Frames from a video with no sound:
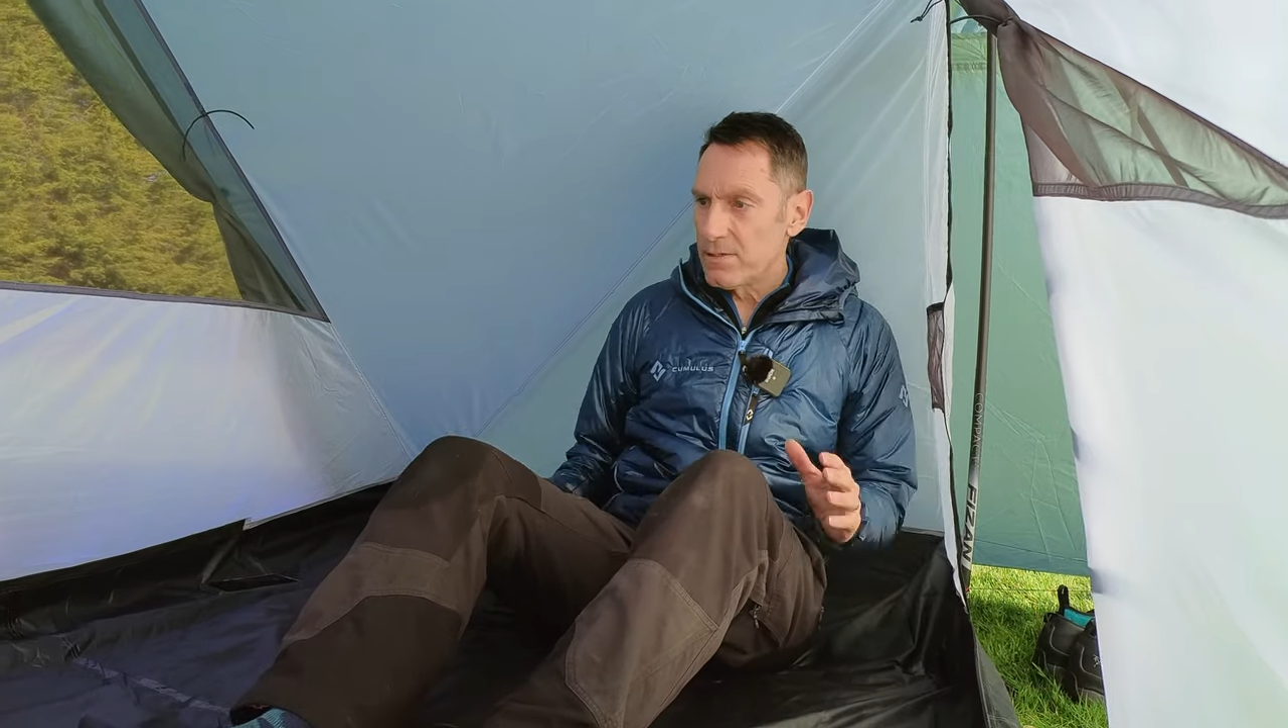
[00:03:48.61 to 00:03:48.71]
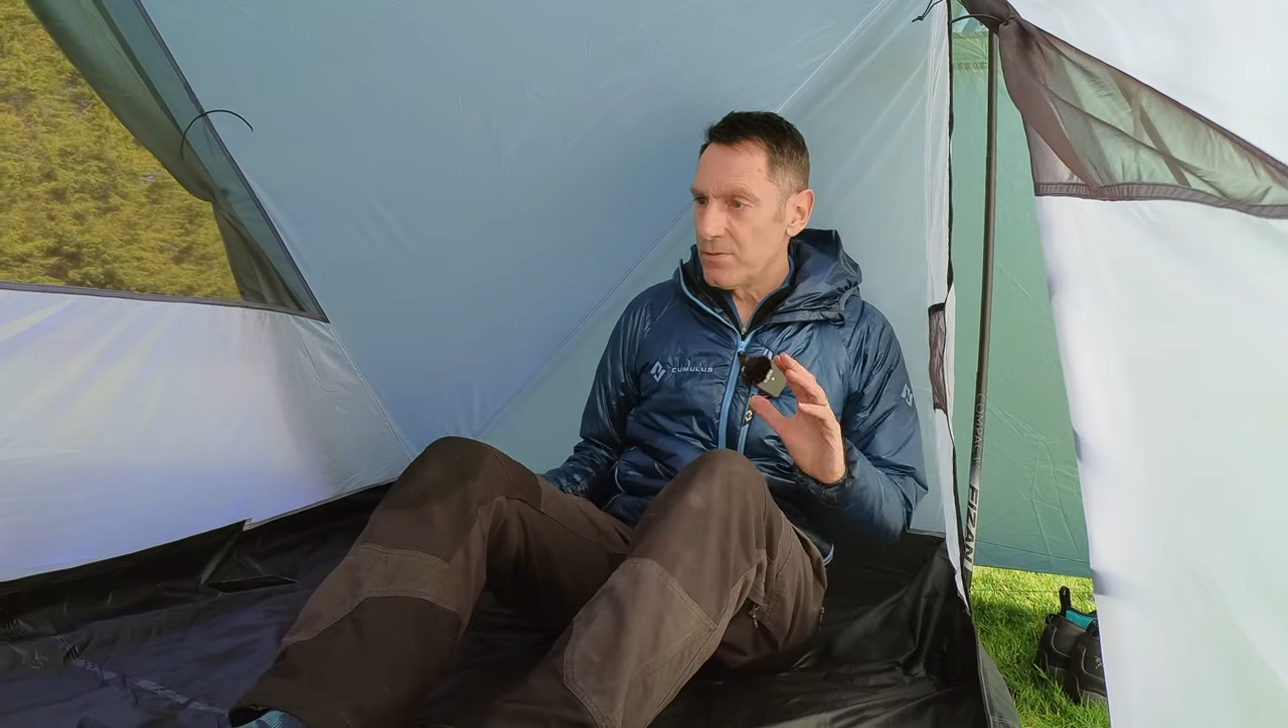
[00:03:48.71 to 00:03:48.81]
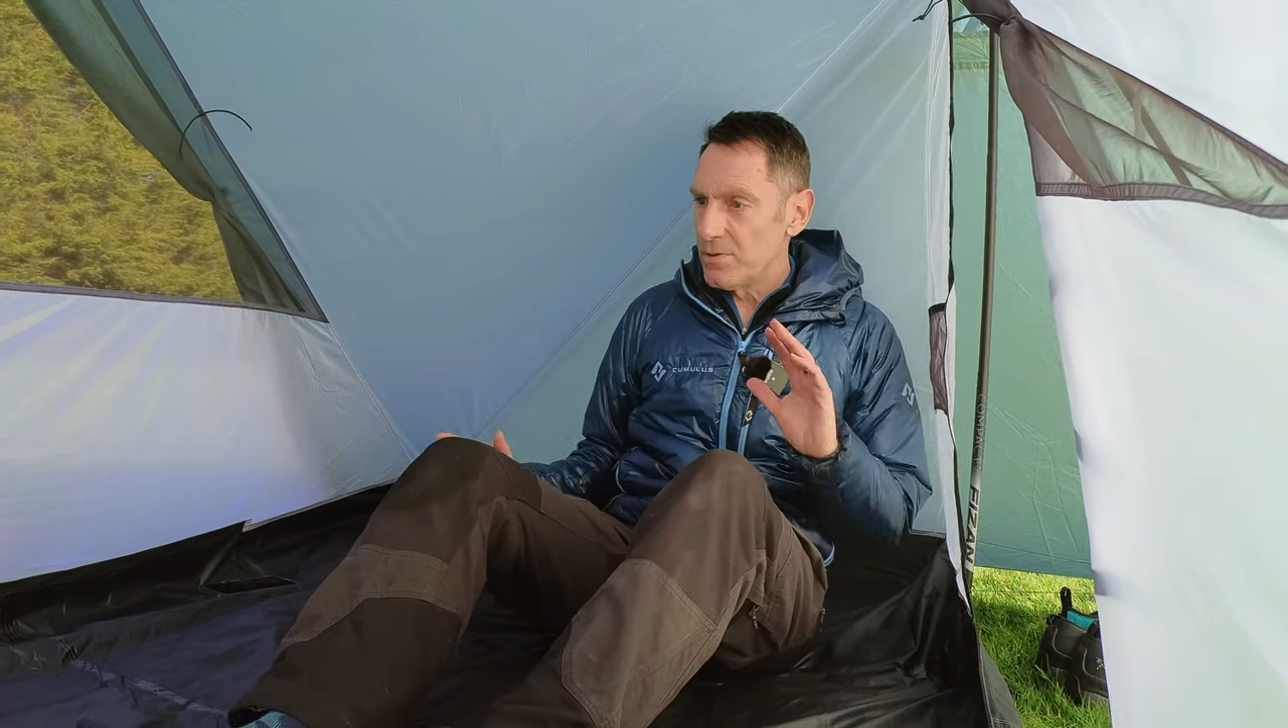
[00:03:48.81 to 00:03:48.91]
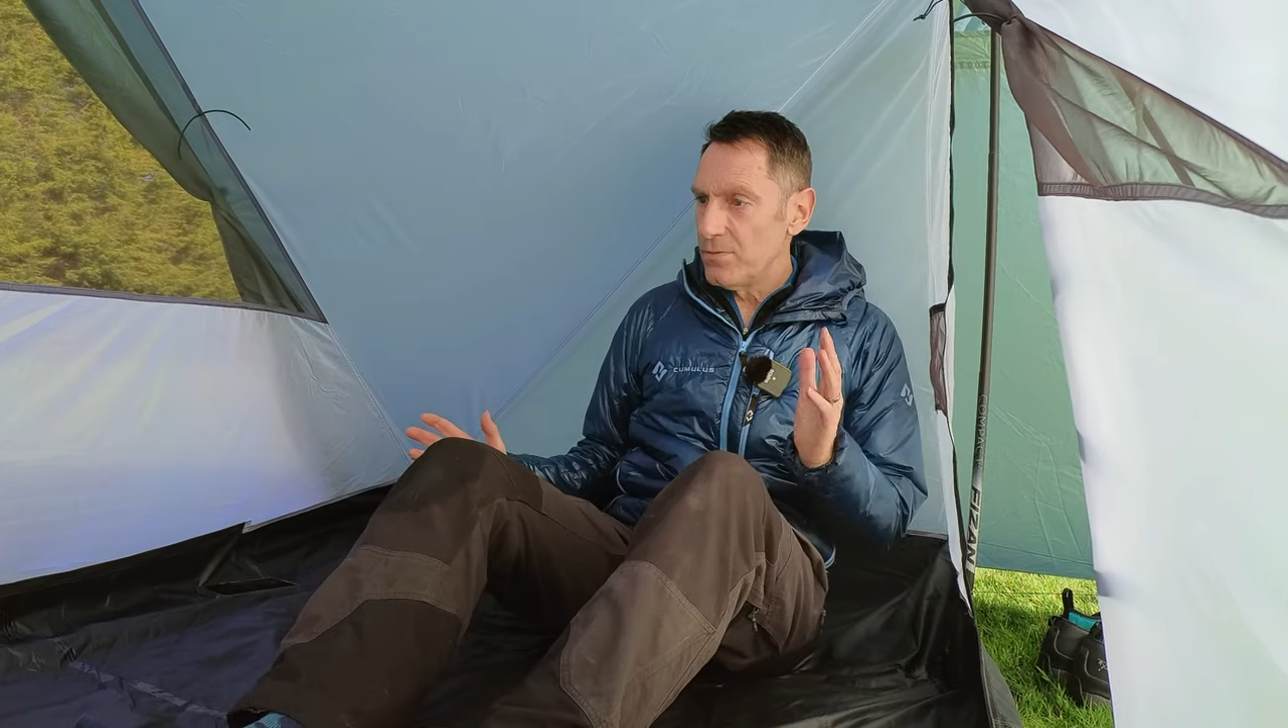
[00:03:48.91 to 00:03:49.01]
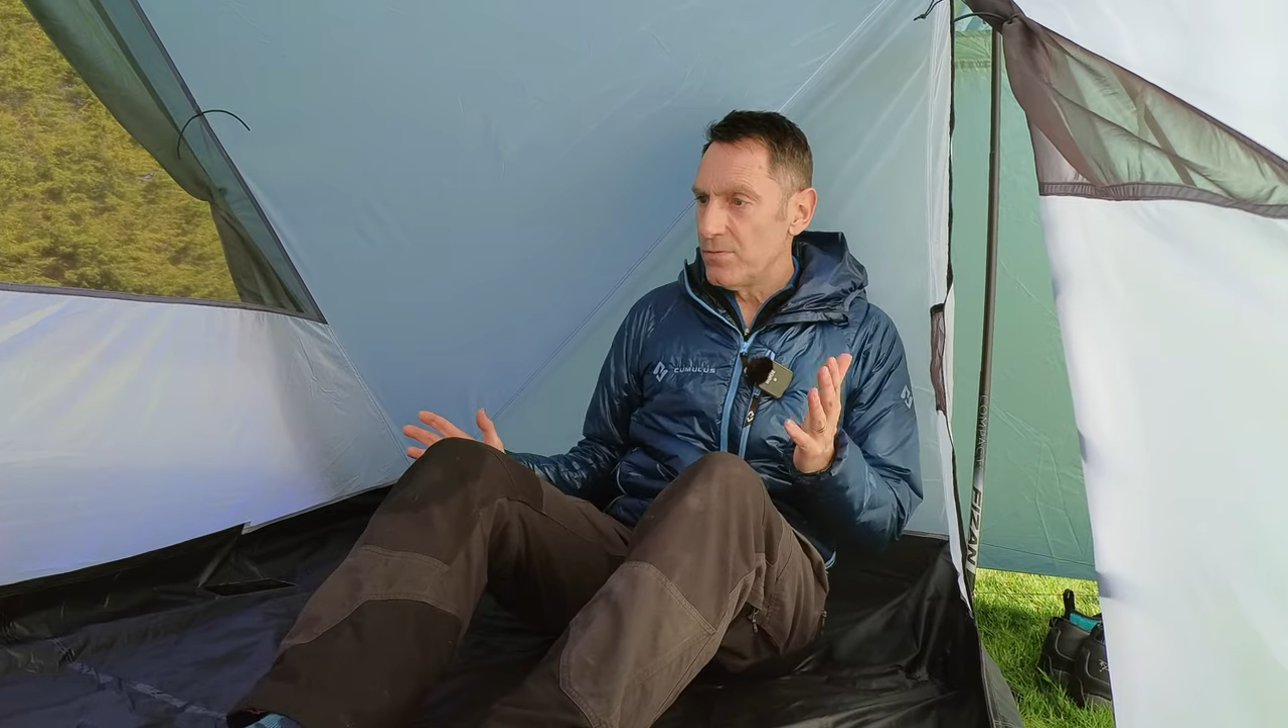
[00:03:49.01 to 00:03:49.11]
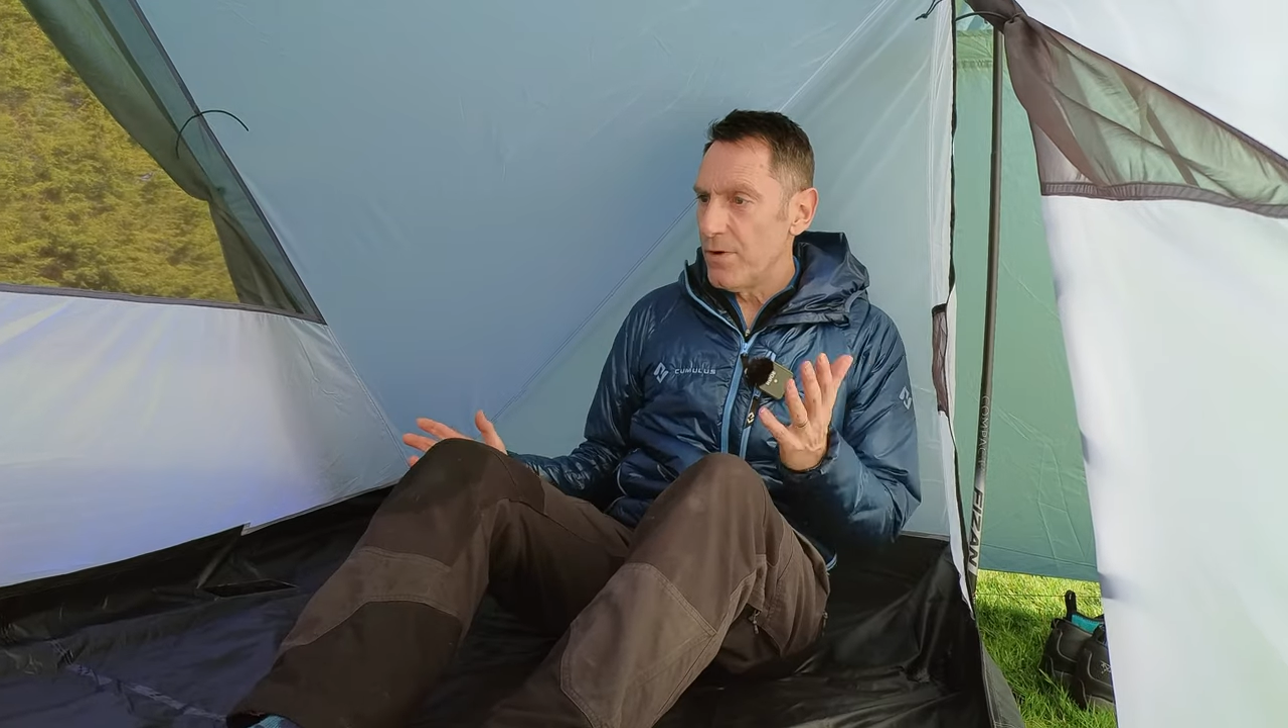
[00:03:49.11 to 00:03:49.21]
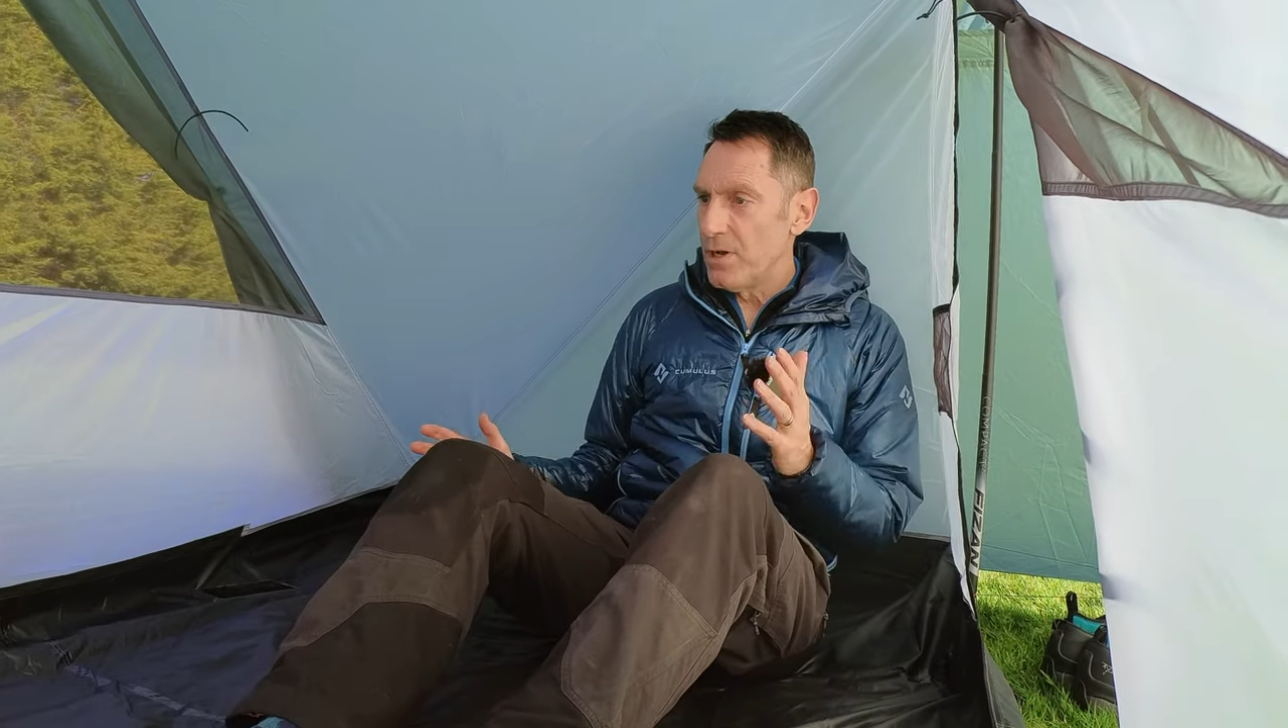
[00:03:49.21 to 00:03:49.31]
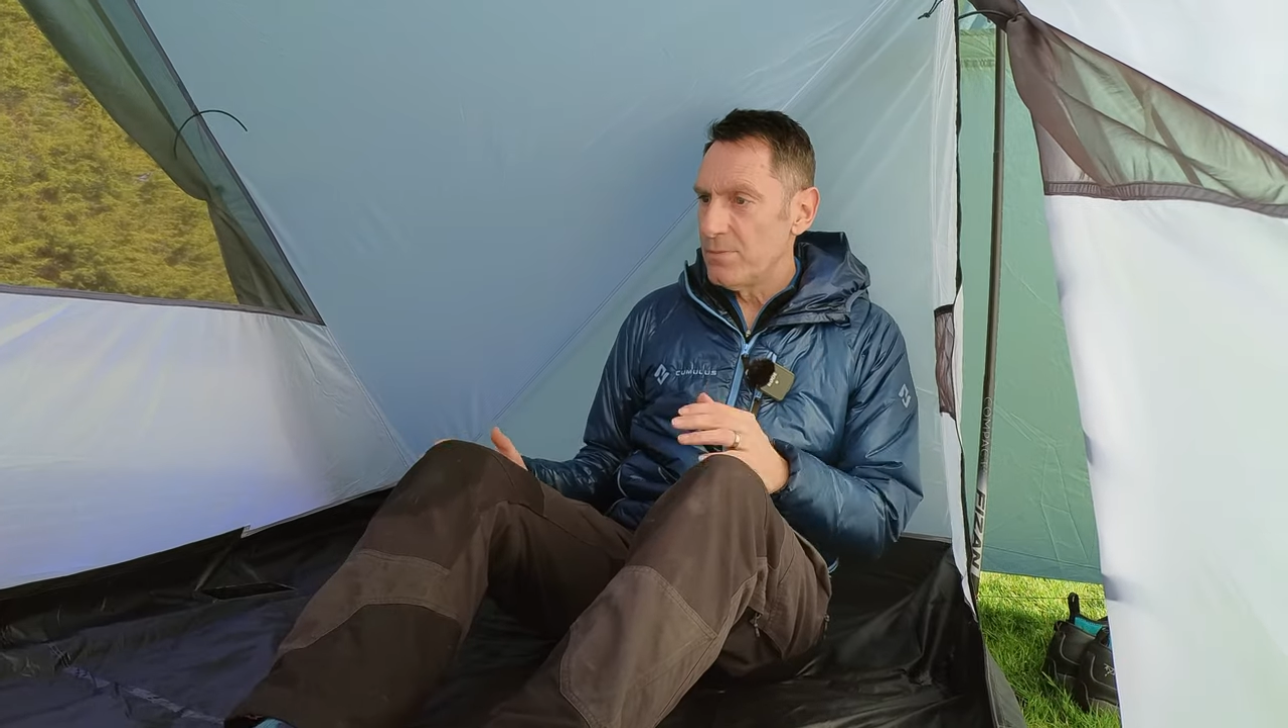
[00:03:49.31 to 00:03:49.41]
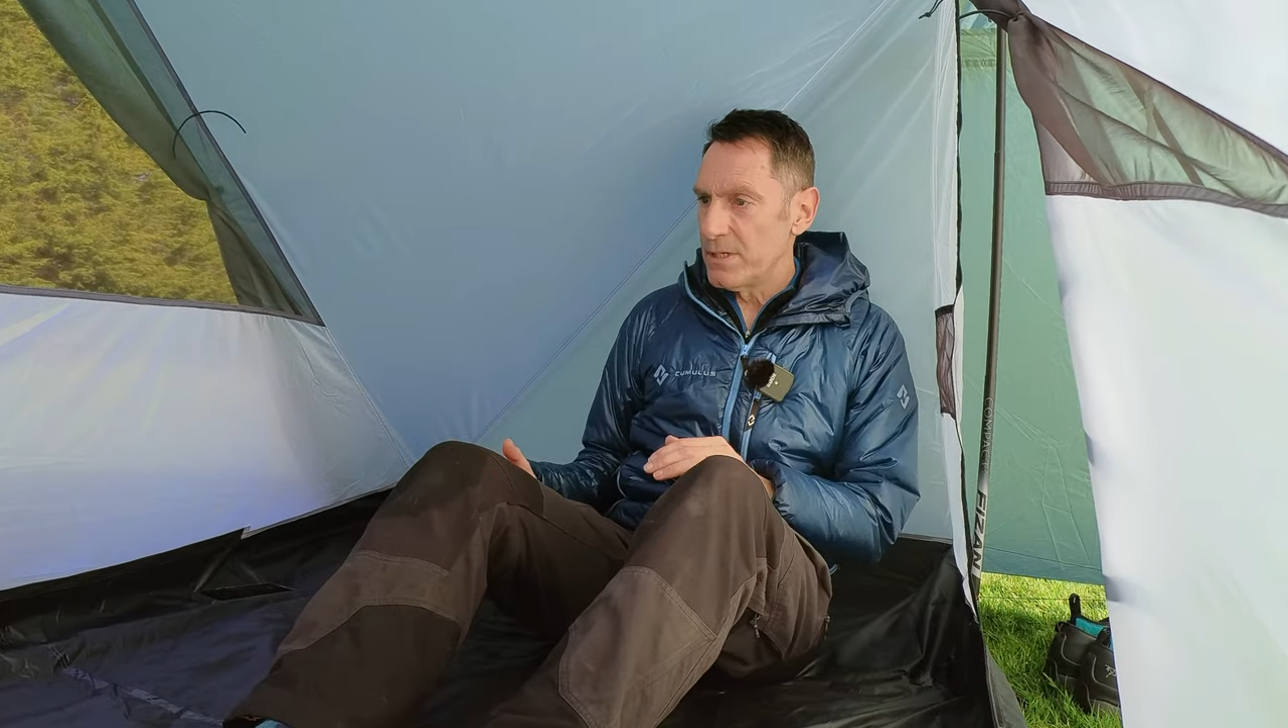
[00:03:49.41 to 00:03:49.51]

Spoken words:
So, you know, volume